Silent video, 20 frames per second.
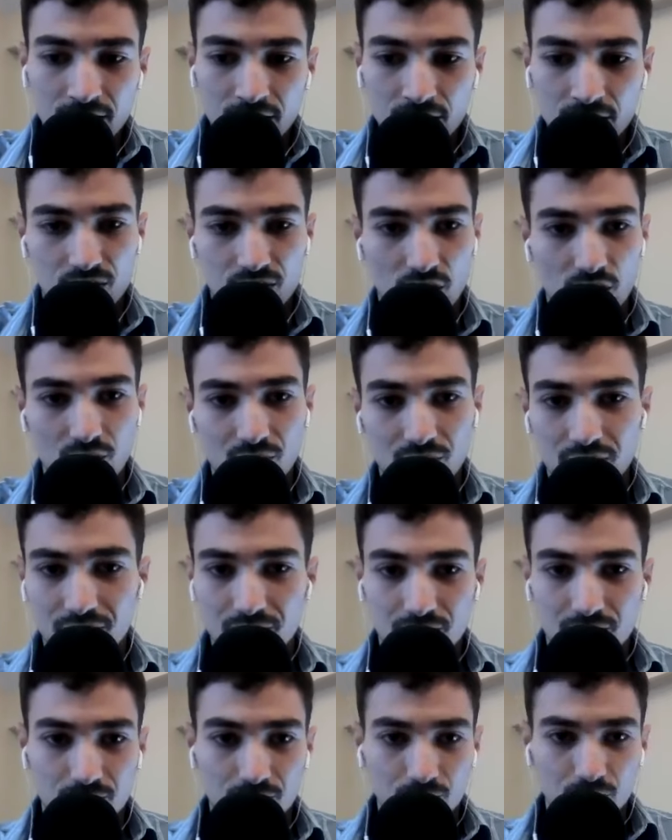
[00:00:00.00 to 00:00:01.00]
So,
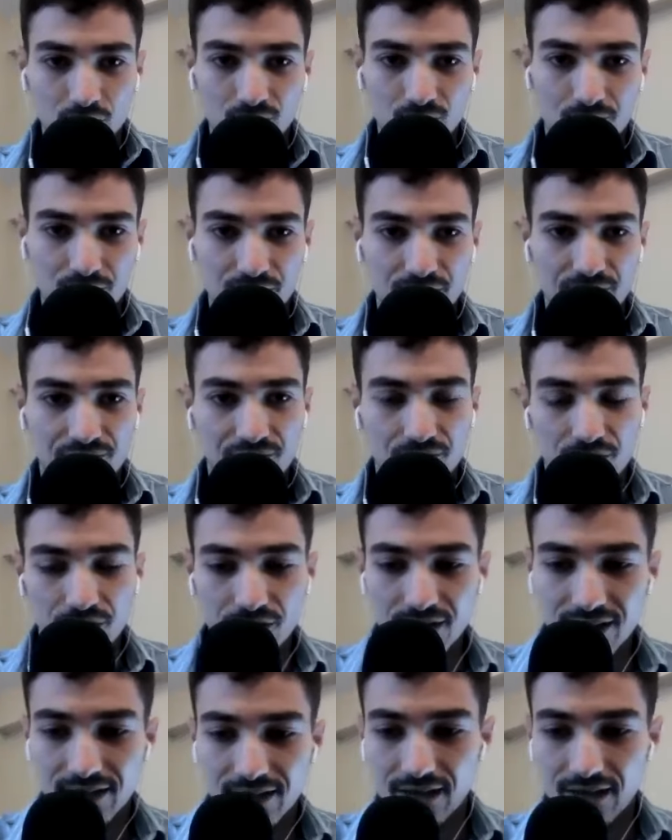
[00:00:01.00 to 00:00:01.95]
real briefly,